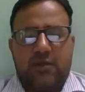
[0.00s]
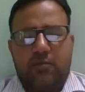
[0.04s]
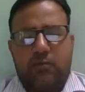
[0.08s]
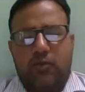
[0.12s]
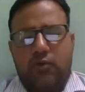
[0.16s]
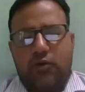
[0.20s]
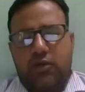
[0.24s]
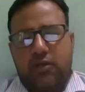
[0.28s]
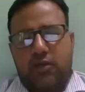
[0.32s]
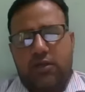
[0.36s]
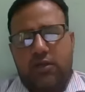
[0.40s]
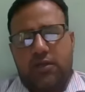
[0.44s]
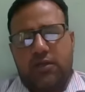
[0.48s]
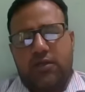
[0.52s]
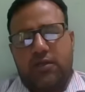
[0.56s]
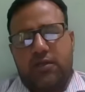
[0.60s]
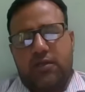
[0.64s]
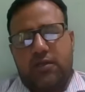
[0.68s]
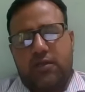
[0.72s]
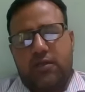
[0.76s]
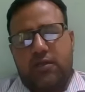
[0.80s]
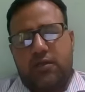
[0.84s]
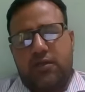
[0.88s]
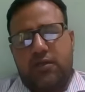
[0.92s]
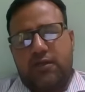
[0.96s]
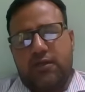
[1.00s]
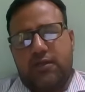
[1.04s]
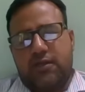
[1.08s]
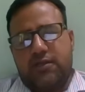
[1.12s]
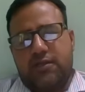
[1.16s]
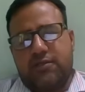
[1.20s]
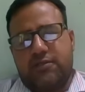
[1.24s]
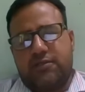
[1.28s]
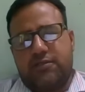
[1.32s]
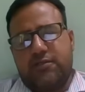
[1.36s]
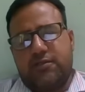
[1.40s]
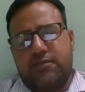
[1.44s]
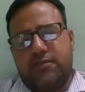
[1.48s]
Botanically, it
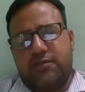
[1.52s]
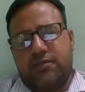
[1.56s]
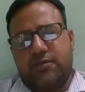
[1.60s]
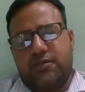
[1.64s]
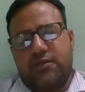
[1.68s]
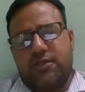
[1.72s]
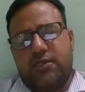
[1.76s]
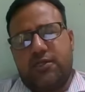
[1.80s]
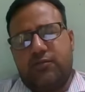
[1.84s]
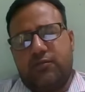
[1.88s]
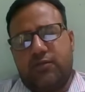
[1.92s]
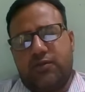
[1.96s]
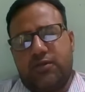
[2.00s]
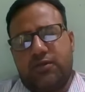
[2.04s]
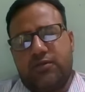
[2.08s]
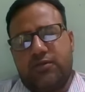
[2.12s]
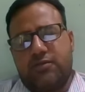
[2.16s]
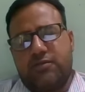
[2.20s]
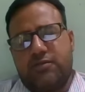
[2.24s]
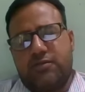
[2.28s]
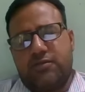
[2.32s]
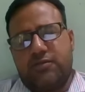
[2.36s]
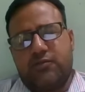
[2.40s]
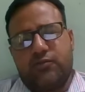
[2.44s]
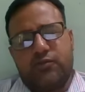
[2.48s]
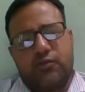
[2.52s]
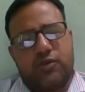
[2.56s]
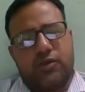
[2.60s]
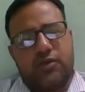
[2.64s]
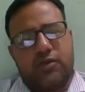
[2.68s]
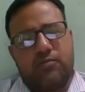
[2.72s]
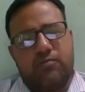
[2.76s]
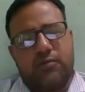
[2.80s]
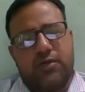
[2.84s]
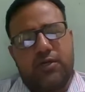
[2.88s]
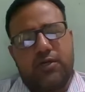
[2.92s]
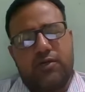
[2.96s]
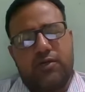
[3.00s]
is known as
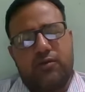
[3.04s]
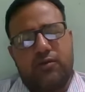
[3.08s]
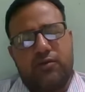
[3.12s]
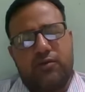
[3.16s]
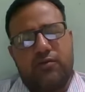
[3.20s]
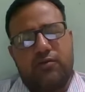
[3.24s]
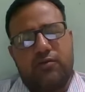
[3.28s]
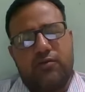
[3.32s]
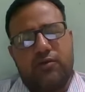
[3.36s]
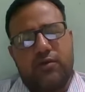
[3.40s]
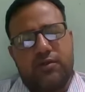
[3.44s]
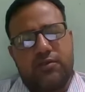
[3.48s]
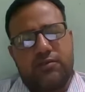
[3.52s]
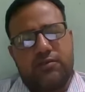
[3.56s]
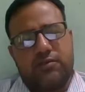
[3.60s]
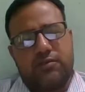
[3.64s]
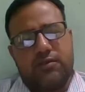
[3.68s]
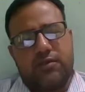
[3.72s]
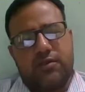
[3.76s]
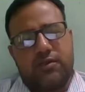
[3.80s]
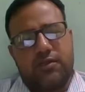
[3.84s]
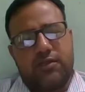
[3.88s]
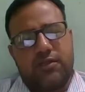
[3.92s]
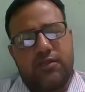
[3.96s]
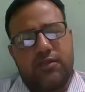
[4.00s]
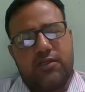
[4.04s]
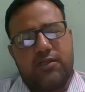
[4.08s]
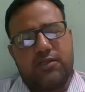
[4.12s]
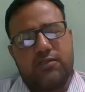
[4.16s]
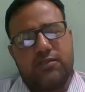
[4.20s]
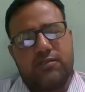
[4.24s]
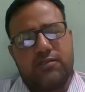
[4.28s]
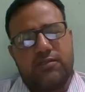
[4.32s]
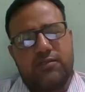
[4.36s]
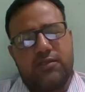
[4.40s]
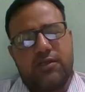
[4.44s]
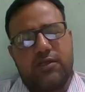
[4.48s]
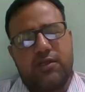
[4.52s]
sorghum bicolors
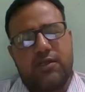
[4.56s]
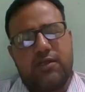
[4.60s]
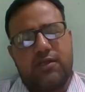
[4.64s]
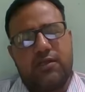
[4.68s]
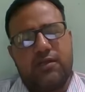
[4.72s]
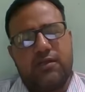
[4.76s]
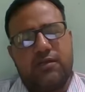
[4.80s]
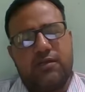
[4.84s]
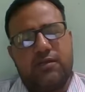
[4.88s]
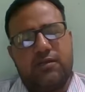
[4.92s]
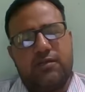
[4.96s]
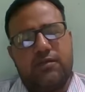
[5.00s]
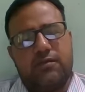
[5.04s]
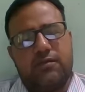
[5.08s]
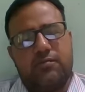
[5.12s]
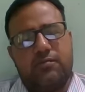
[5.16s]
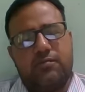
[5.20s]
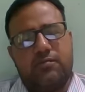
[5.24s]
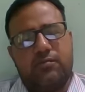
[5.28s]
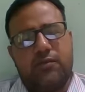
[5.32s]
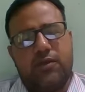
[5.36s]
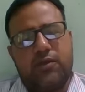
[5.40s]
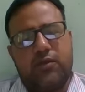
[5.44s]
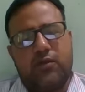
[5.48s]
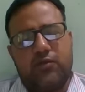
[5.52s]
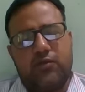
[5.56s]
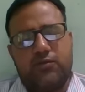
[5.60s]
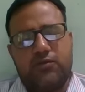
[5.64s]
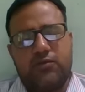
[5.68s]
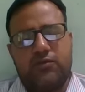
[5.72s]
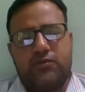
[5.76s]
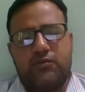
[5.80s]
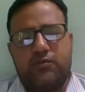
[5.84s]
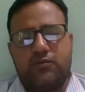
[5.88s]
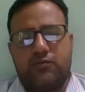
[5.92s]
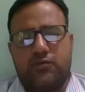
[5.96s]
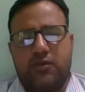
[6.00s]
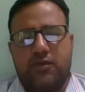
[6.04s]
lineage and belongs
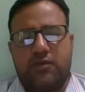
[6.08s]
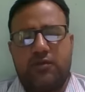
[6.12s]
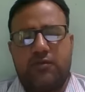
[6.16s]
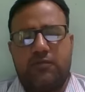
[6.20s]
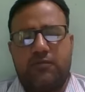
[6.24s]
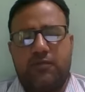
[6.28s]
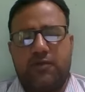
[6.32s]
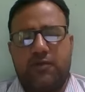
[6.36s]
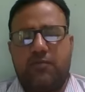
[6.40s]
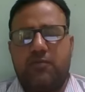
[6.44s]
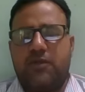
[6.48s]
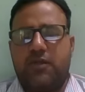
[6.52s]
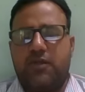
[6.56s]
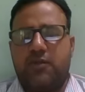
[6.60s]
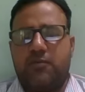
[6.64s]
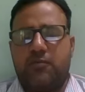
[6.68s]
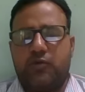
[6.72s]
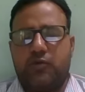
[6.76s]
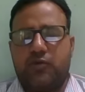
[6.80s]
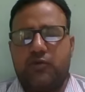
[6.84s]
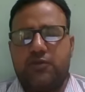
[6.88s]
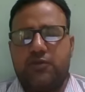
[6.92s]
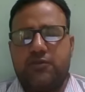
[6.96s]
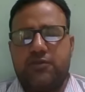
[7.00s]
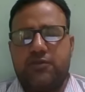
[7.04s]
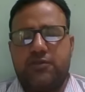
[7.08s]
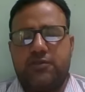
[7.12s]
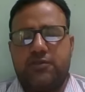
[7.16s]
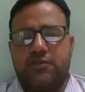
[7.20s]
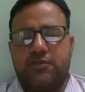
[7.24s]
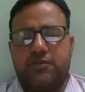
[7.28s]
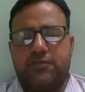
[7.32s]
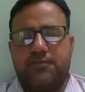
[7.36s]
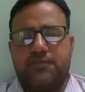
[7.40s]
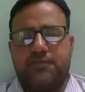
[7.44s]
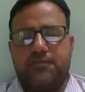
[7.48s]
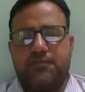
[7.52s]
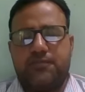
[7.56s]
to the family Poaceae.
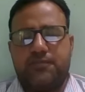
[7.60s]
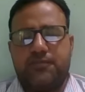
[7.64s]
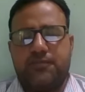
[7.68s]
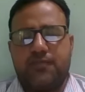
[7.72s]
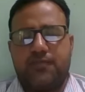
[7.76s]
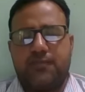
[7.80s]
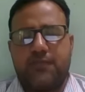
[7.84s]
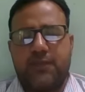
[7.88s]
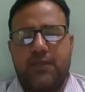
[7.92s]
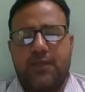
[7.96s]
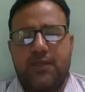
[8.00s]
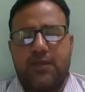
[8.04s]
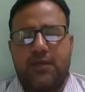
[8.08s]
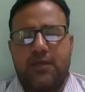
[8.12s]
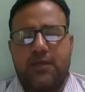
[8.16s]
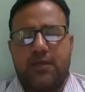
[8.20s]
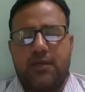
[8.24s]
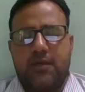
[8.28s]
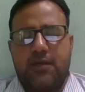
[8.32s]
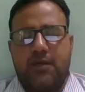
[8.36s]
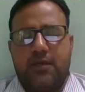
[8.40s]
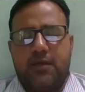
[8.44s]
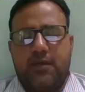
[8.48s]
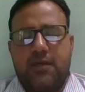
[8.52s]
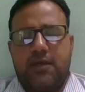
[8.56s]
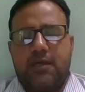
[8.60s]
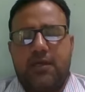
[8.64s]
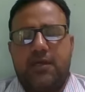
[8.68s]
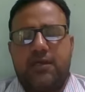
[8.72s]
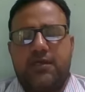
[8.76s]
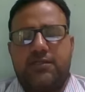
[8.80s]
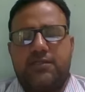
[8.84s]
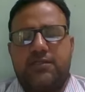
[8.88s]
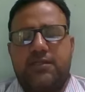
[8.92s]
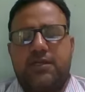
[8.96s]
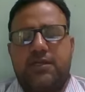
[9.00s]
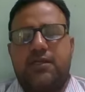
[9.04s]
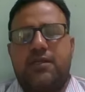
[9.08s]
It
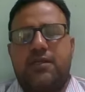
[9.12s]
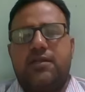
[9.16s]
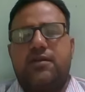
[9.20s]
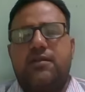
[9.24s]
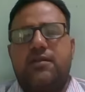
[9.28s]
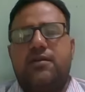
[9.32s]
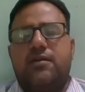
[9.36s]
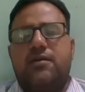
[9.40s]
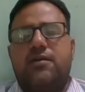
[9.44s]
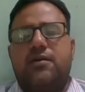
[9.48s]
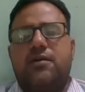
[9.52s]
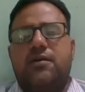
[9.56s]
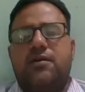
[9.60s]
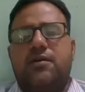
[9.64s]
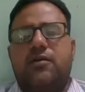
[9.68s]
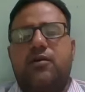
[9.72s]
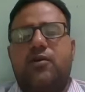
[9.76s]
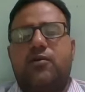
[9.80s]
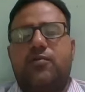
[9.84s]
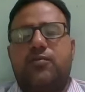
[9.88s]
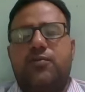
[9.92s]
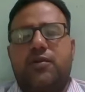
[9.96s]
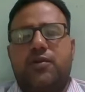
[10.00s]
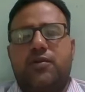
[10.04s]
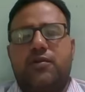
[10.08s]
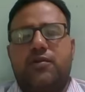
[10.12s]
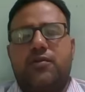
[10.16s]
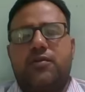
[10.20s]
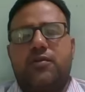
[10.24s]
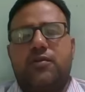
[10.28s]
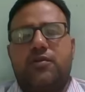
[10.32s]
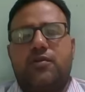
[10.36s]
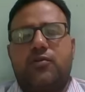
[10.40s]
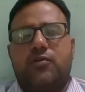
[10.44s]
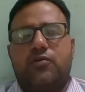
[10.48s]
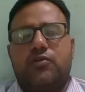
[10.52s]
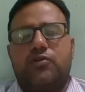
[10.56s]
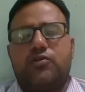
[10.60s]
is an often
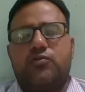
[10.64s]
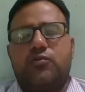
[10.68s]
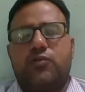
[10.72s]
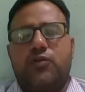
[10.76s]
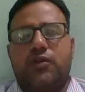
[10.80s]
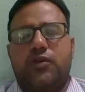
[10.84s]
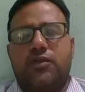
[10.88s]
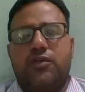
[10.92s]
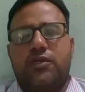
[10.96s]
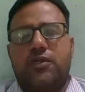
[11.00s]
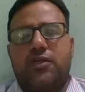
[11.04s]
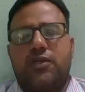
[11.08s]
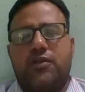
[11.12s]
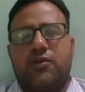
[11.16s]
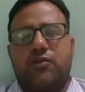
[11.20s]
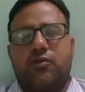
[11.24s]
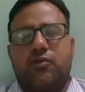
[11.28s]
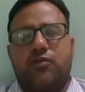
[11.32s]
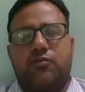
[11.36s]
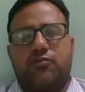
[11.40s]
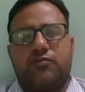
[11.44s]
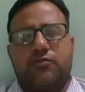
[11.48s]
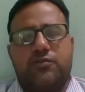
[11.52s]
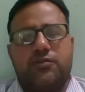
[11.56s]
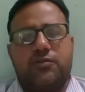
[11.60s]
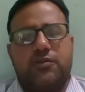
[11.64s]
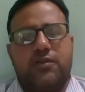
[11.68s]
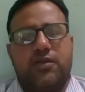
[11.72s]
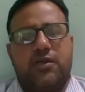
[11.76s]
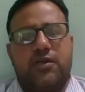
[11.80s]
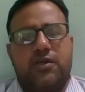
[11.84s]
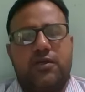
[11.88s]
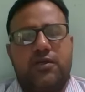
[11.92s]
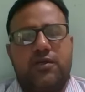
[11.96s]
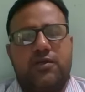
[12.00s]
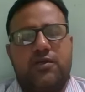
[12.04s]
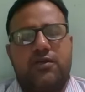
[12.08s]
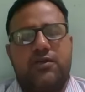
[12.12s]
cross-pollinated crops,
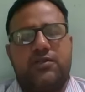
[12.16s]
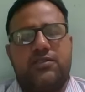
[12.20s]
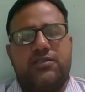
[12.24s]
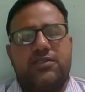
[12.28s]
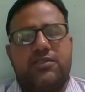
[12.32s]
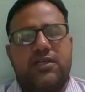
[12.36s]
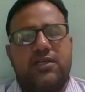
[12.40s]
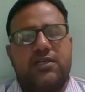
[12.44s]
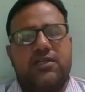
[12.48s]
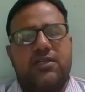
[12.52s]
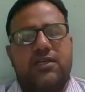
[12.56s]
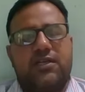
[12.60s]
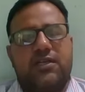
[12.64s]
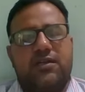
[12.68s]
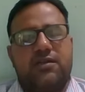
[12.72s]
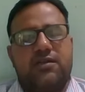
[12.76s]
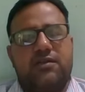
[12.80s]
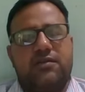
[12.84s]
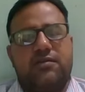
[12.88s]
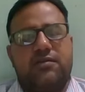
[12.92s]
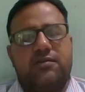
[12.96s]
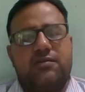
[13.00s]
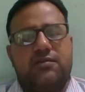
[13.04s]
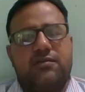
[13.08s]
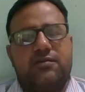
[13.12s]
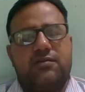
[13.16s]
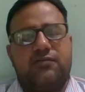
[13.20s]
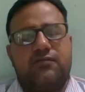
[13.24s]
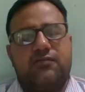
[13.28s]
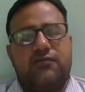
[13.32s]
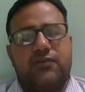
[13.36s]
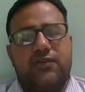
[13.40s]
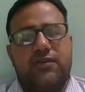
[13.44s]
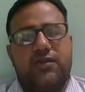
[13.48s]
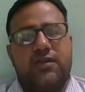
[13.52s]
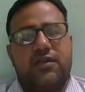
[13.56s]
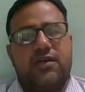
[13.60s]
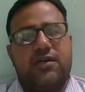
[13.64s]
and insect and
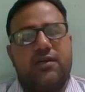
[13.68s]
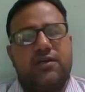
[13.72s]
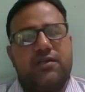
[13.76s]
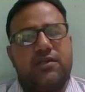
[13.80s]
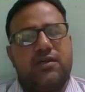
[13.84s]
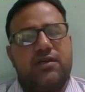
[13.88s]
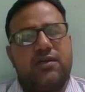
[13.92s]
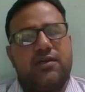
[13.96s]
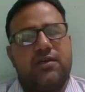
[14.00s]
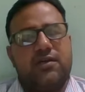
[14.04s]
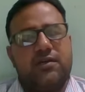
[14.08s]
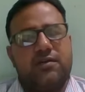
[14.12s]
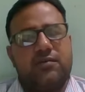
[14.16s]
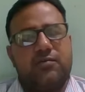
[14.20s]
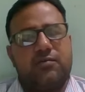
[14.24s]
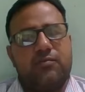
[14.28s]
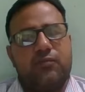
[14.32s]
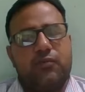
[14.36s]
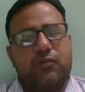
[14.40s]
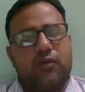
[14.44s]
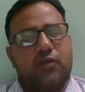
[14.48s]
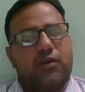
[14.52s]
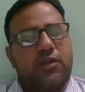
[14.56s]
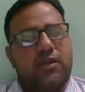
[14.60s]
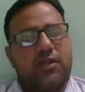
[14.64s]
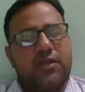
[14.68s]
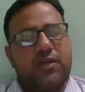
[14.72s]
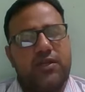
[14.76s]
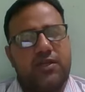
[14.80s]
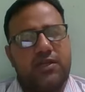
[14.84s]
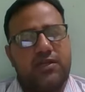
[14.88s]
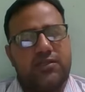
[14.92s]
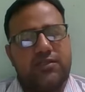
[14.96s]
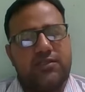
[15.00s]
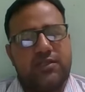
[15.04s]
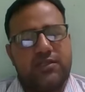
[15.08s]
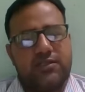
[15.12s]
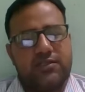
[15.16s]
wind are the pollinating
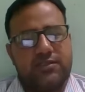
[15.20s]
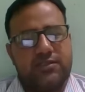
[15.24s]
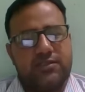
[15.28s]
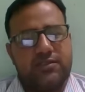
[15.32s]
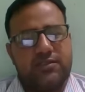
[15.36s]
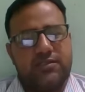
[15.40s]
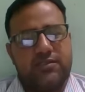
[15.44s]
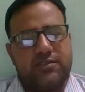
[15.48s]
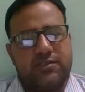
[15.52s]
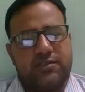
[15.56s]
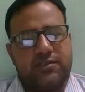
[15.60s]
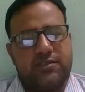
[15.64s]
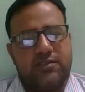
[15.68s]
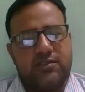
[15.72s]
agents.